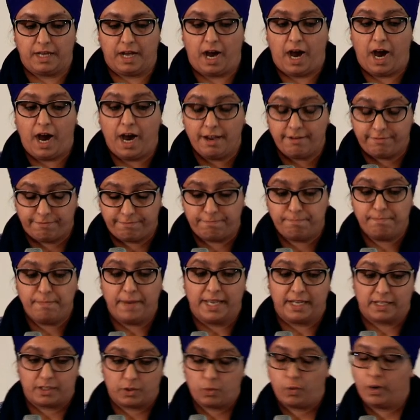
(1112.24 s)
I've
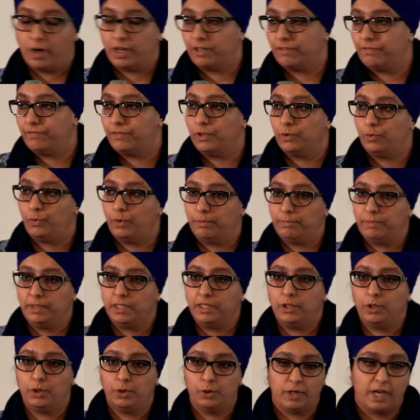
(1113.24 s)
met quite a few women
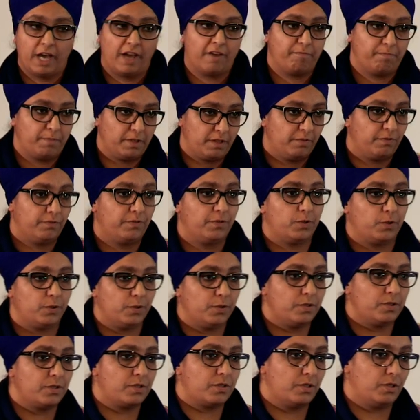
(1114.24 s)
who have been
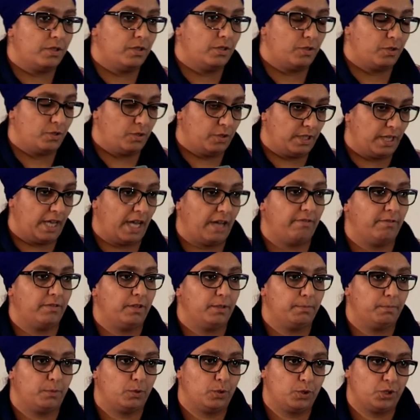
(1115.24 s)
forced to have an
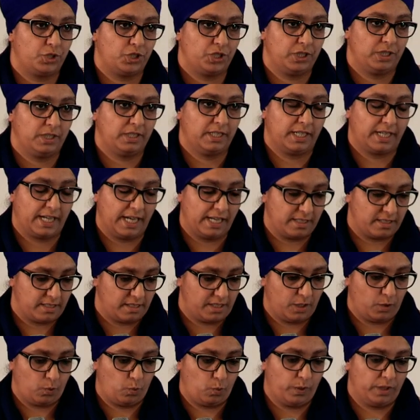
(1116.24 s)
abortion against
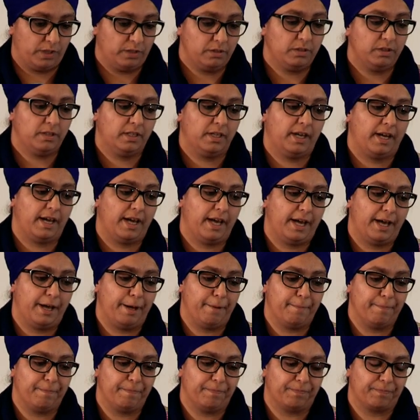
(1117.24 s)
their will
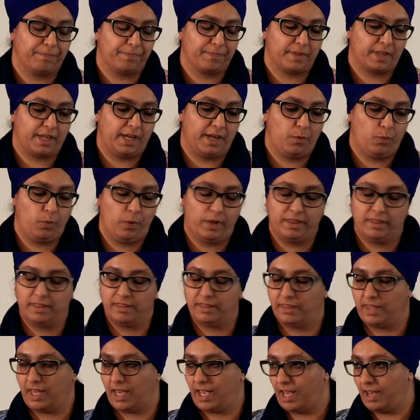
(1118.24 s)
when
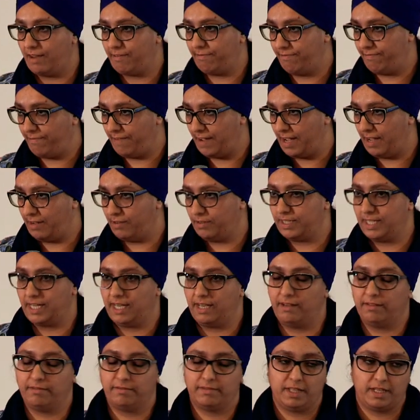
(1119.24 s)
they have found
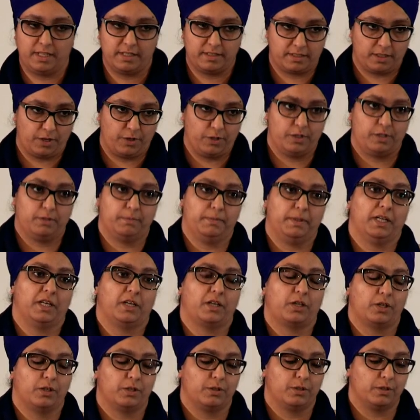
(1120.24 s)
out that it's going to be a
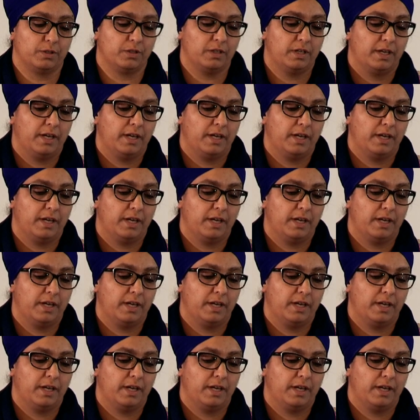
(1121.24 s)
girl.